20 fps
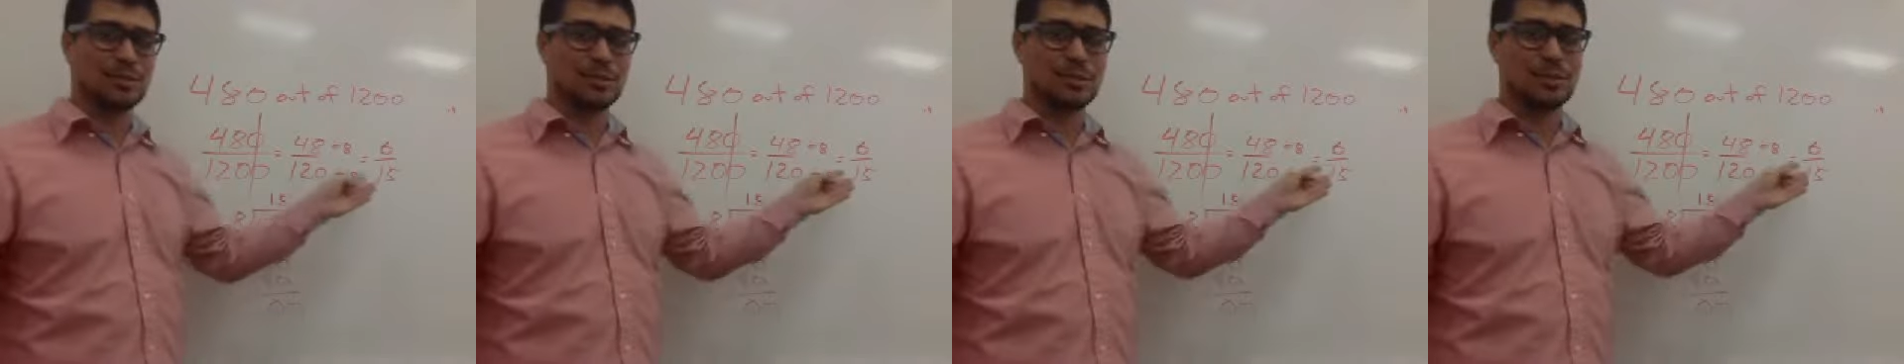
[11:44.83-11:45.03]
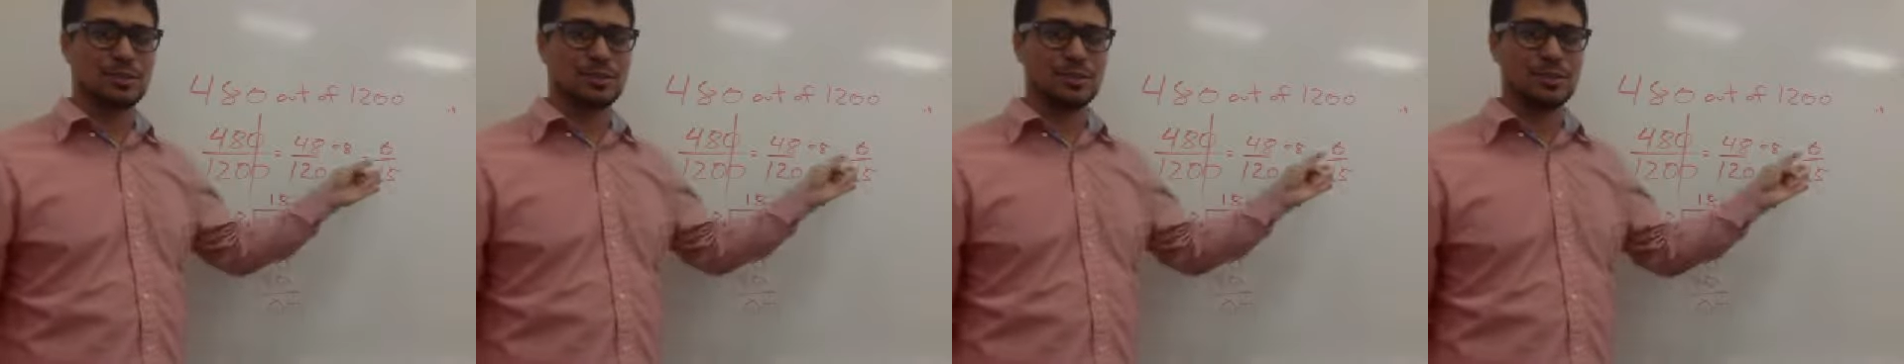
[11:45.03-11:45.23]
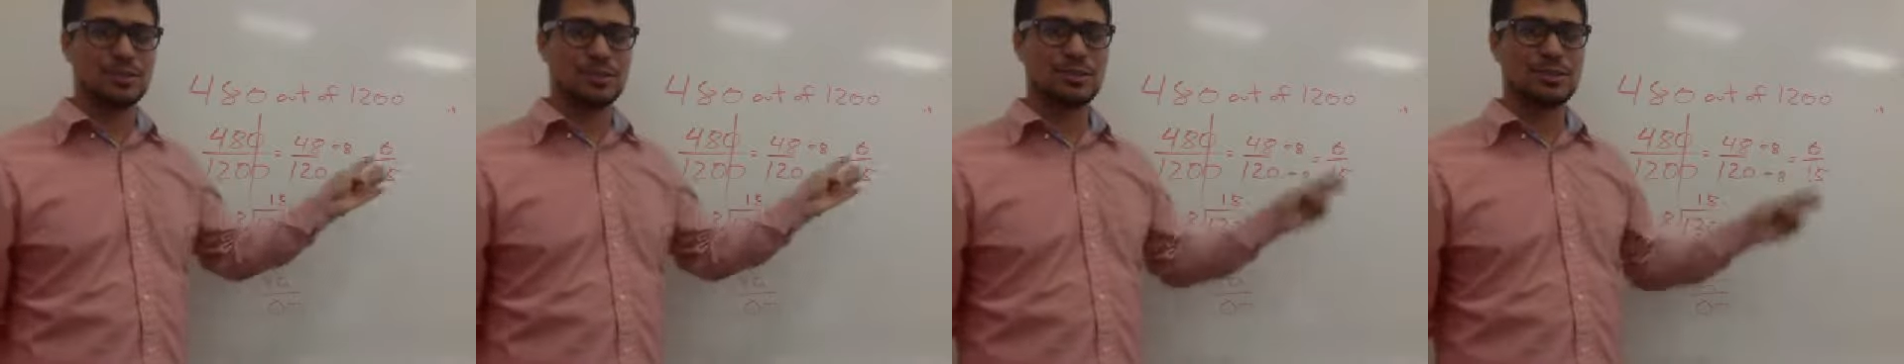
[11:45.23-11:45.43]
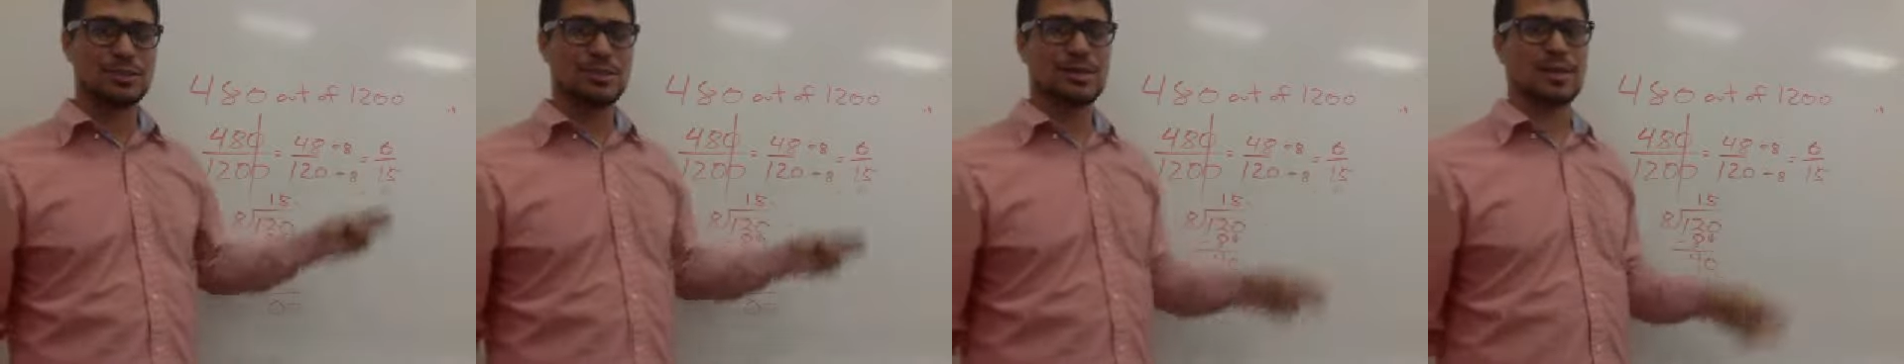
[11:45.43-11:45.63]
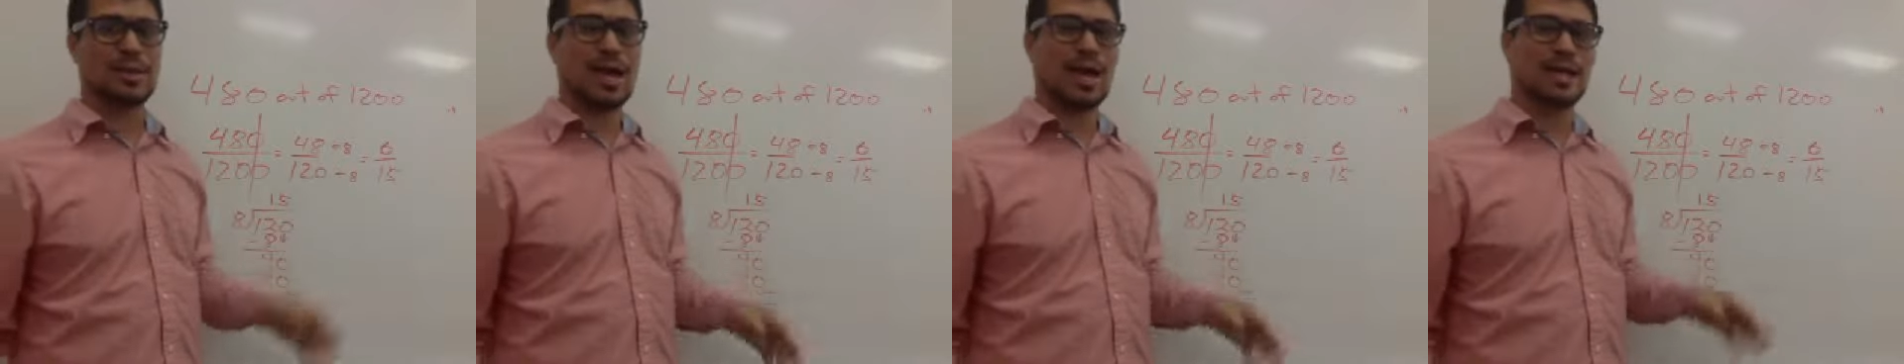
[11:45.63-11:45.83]
reduced
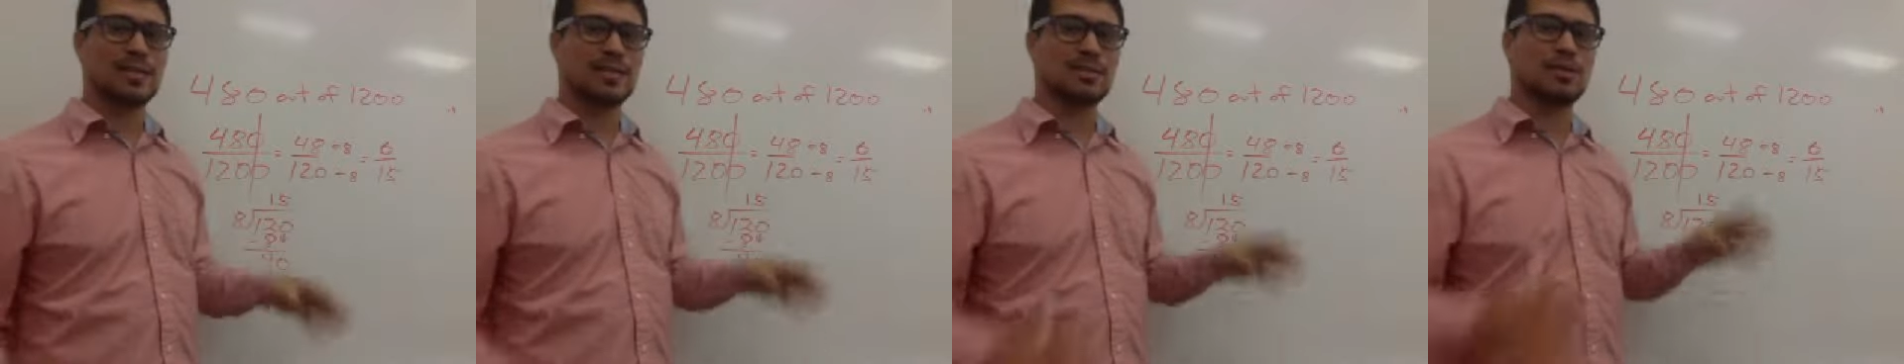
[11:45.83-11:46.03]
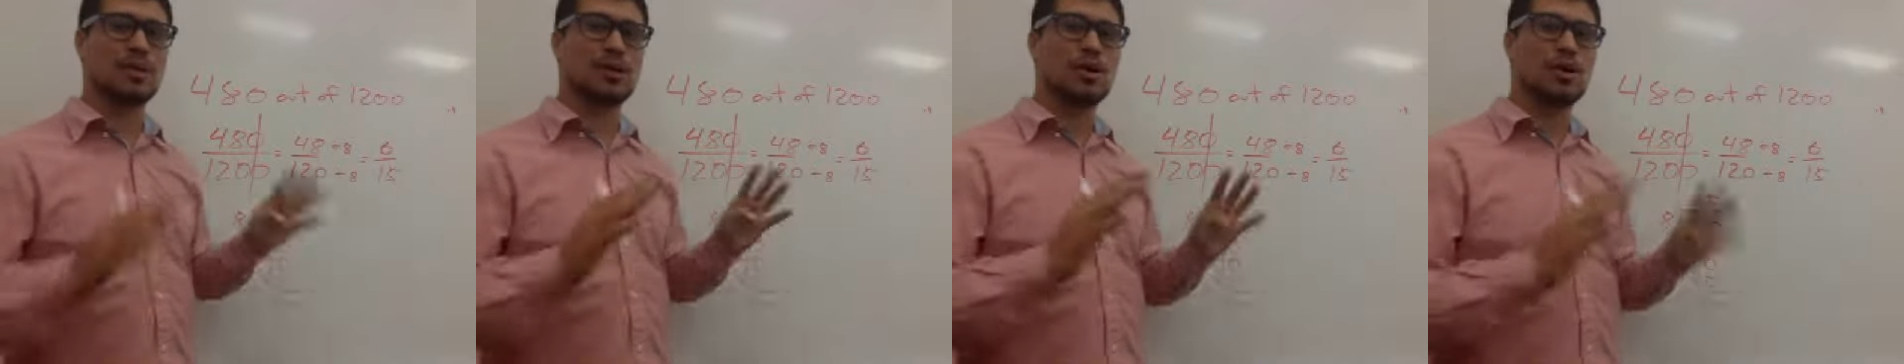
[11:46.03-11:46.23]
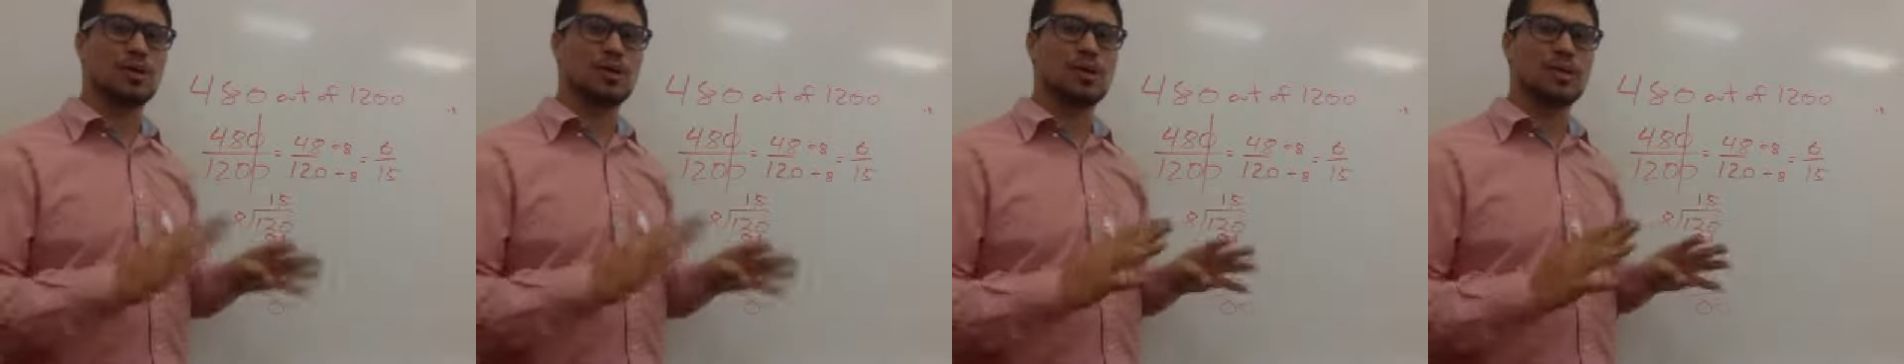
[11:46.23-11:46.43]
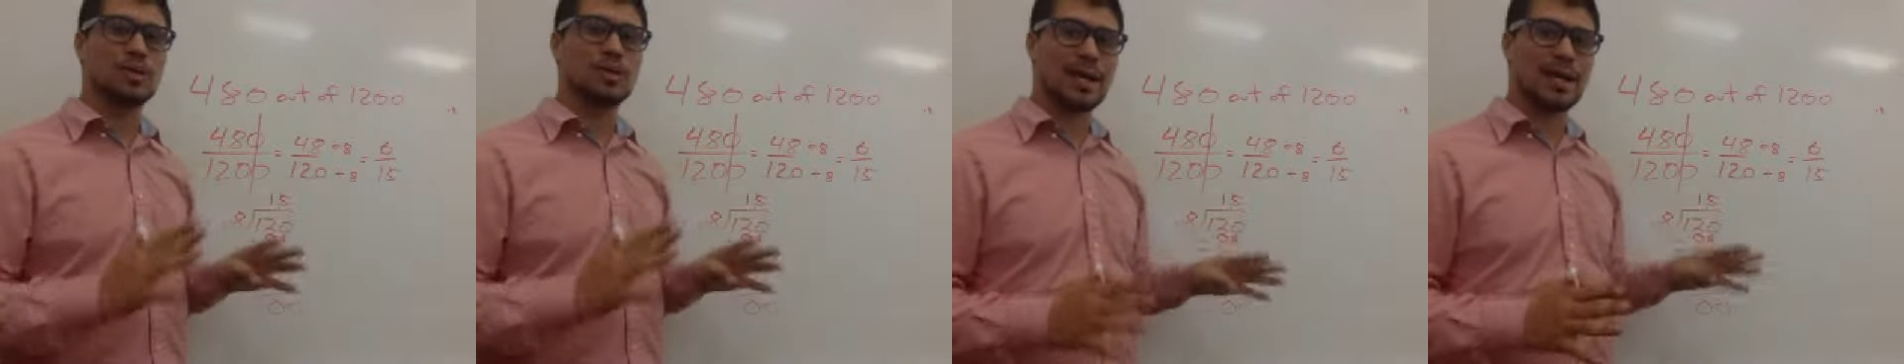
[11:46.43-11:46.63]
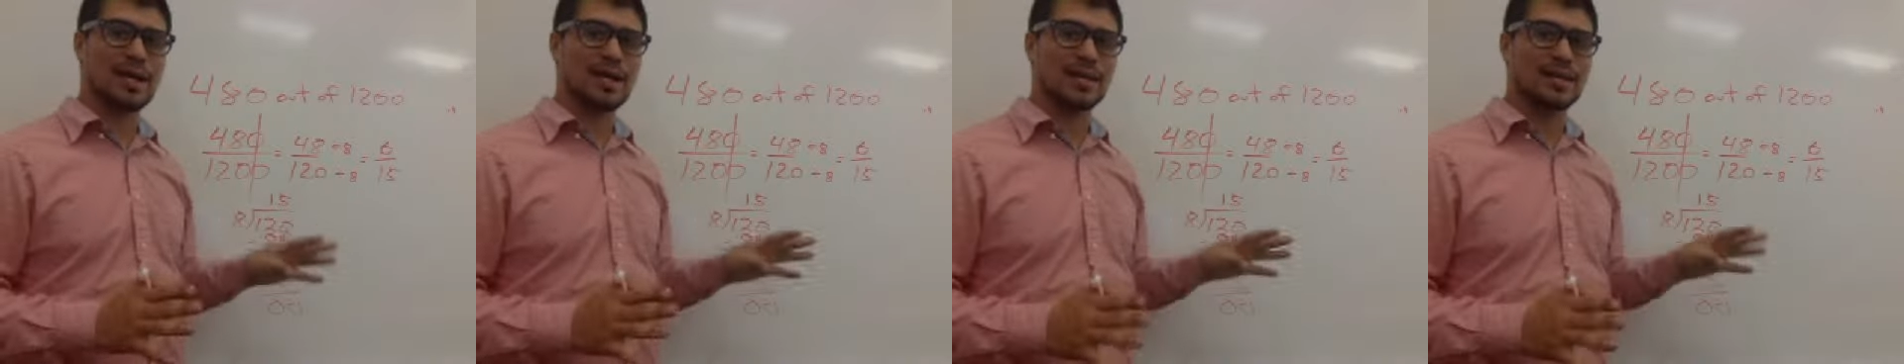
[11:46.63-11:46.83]
as low
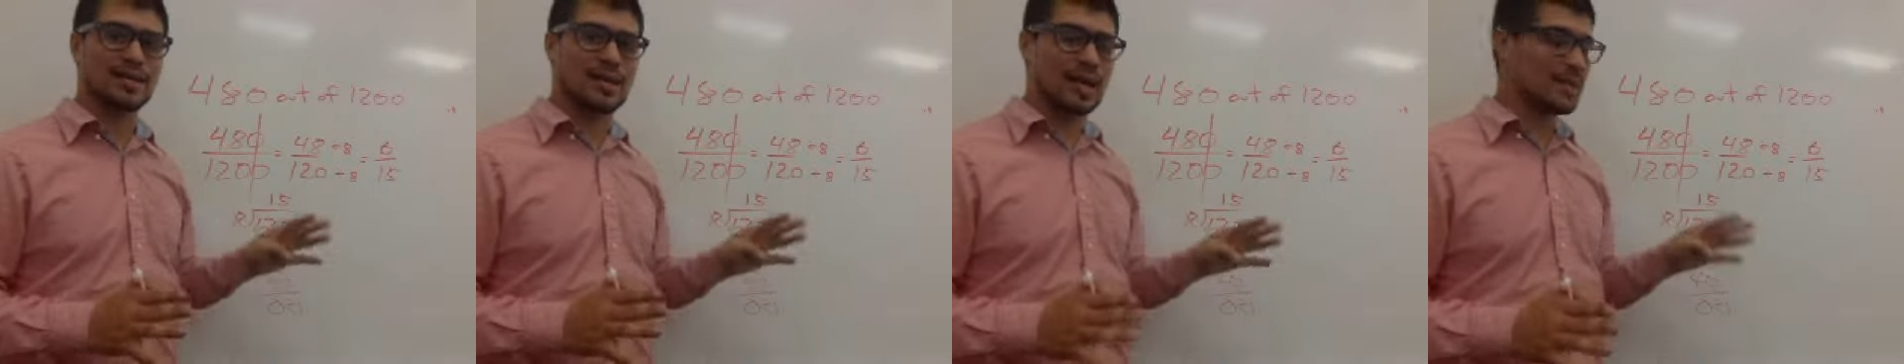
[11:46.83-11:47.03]
as I can.